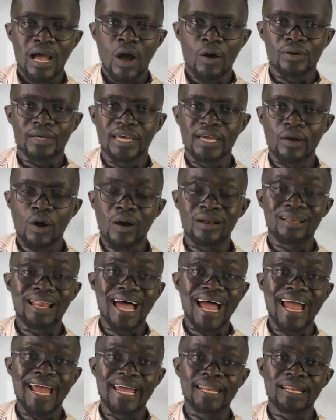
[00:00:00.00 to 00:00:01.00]
Okay,
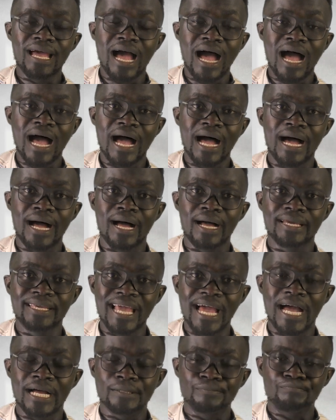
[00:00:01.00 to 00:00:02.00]
online, uh,
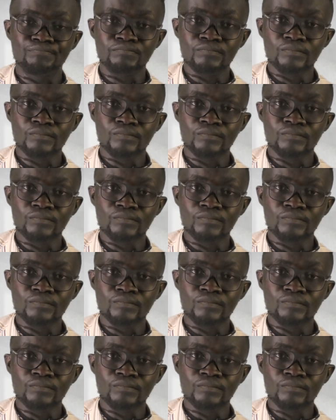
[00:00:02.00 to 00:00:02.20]
yeah,